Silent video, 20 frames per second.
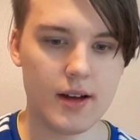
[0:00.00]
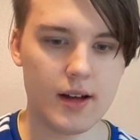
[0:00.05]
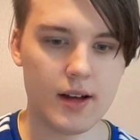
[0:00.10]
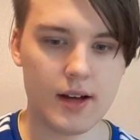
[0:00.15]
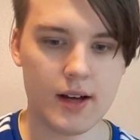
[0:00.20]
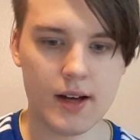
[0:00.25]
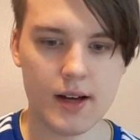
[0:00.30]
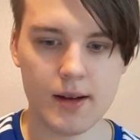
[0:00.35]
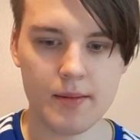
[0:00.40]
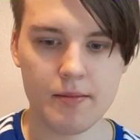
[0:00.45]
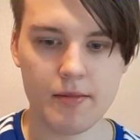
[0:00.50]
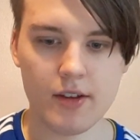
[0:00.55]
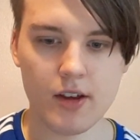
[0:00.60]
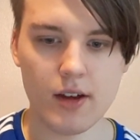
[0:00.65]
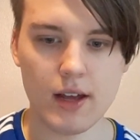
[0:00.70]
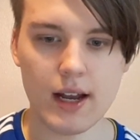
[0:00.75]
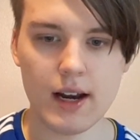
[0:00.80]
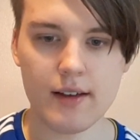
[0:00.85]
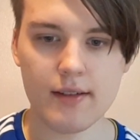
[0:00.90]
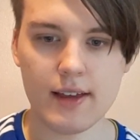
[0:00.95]
So
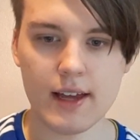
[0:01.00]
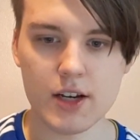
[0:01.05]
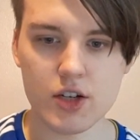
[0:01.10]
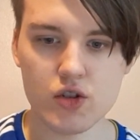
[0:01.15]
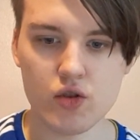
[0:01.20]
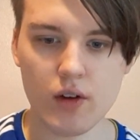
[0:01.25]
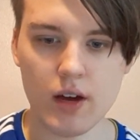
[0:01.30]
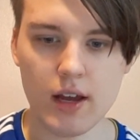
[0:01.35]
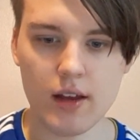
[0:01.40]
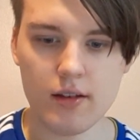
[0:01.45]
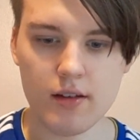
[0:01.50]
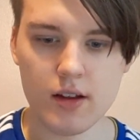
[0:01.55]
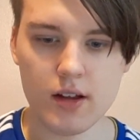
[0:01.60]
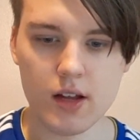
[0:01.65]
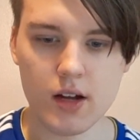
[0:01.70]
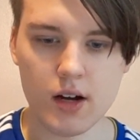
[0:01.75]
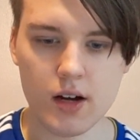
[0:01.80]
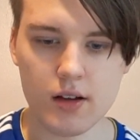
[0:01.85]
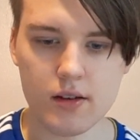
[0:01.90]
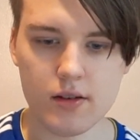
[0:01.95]
yeah, let's get straight into
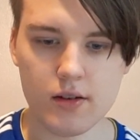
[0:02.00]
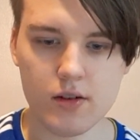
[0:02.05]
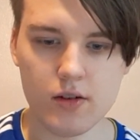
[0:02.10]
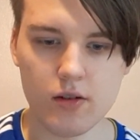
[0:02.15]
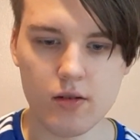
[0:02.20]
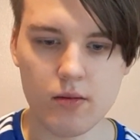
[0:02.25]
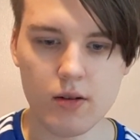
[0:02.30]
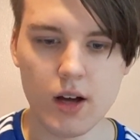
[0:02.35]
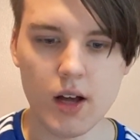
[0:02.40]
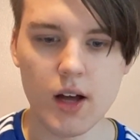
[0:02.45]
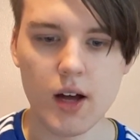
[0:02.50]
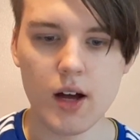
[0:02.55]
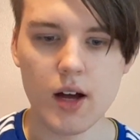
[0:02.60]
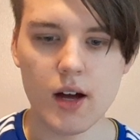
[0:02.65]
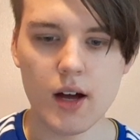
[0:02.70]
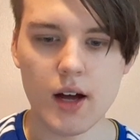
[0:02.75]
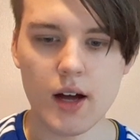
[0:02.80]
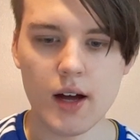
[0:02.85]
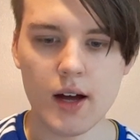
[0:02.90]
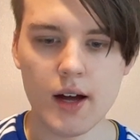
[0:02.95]
the article.
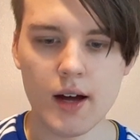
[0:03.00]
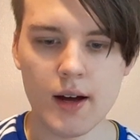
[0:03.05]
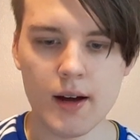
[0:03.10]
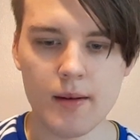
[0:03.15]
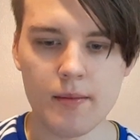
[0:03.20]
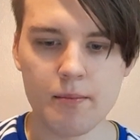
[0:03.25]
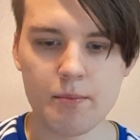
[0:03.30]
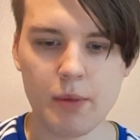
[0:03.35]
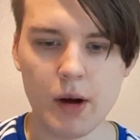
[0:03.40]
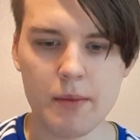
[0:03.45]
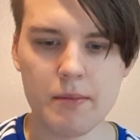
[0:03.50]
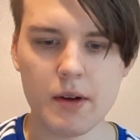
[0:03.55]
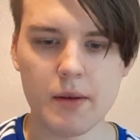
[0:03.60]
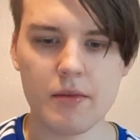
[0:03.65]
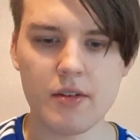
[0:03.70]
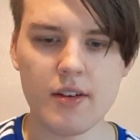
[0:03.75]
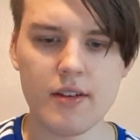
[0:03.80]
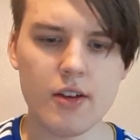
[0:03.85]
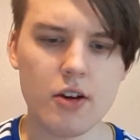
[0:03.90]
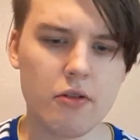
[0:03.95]
Birmingham
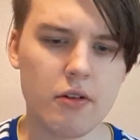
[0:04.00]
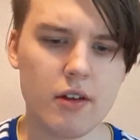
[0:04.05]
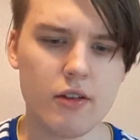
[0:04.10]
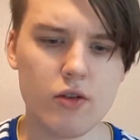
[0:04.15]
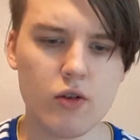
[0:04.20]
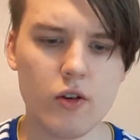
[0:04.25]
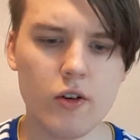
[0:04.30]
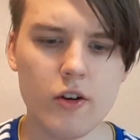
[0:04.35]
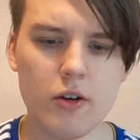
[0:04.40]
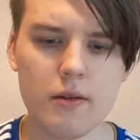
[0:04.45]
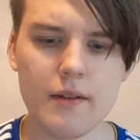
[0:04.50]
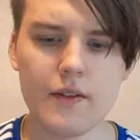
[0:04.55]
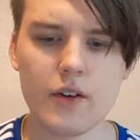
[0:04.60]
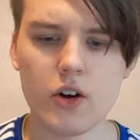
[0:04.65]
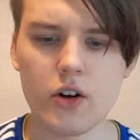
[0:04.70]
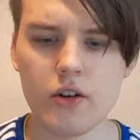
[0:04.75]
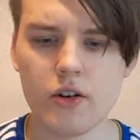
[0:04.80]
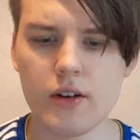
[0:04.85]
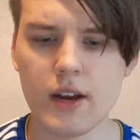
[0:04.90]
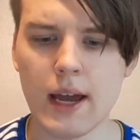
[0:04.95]
City are in talks with an
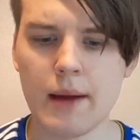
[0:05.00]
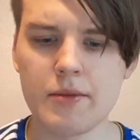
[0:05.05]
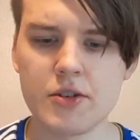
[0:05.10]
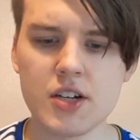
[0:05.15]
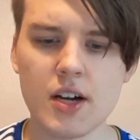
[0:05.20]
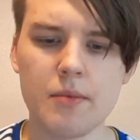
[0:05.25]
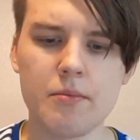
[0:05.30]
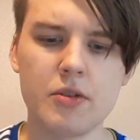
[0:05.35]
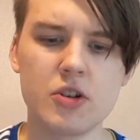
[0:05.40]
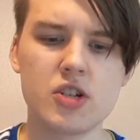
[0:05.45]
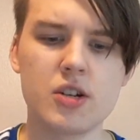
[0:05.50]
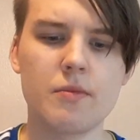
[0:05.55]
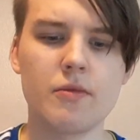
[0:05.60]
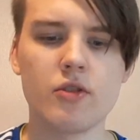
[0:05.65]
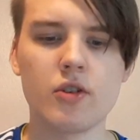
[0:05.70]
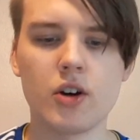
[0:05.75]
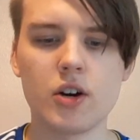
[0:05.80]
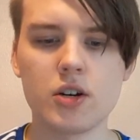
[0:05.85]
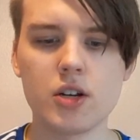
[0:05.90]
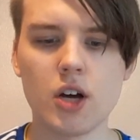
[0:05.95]
unnamed championship
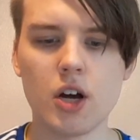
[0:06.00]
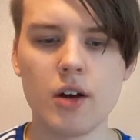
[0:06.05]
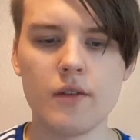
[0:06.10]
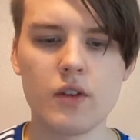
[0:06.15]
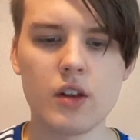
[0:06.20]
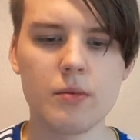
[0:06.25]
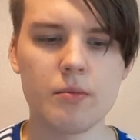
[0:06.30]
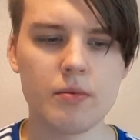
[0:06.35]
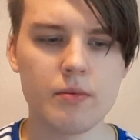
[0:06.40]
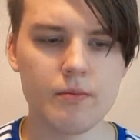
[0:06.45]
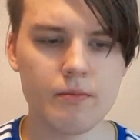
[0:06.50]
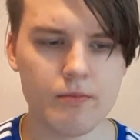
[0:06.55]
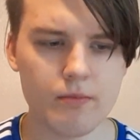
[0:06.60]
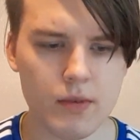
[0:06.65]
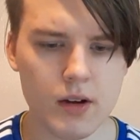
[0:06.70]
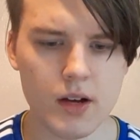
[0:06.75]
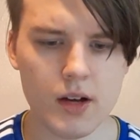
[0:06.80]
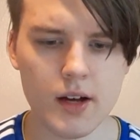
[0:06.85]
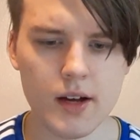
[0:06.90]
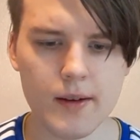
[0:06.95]
side over
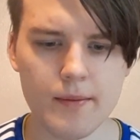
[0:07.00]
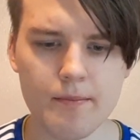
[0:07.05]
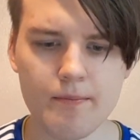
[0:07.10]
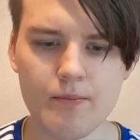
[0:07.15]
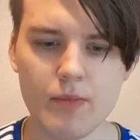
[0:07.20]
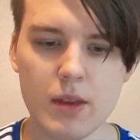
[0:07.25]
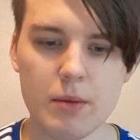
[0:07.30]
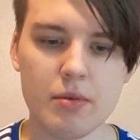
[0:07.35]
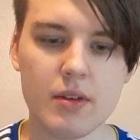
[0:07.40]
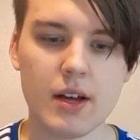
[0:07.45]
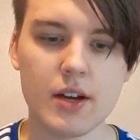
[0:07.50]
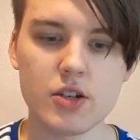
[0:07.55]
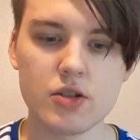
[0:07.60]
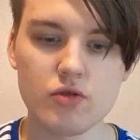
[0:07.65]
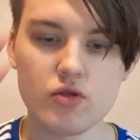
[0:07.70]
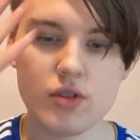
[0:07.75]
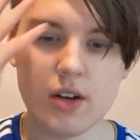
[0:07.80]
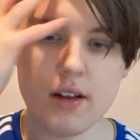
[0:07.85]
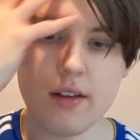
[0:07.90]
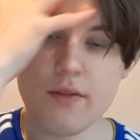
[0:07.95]
the
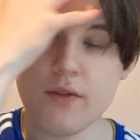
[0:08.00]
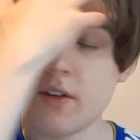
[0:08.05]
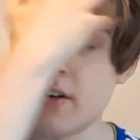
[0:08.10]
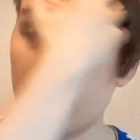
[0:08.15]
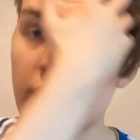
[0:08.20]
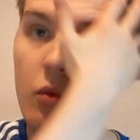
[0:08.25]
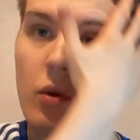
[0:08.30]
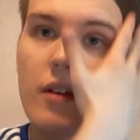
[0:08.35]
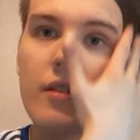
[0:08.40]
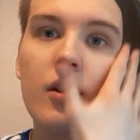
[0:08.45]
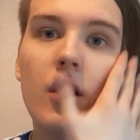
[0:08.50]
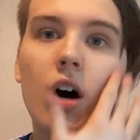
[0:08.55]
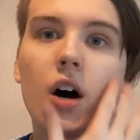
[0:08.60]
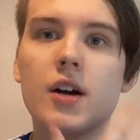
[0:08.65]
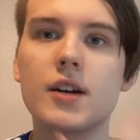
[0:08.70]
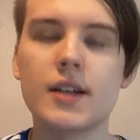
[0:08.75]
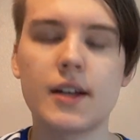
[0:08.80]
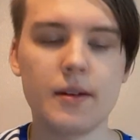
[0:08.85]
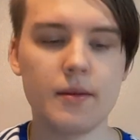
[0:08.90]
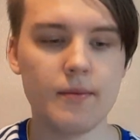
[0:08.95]
potential transfer of Wes
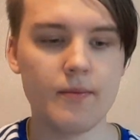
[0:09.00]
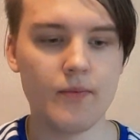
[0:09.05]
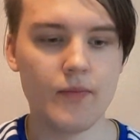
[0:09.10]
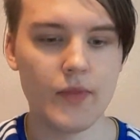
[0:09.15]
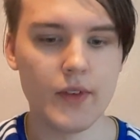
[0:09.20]
Harding.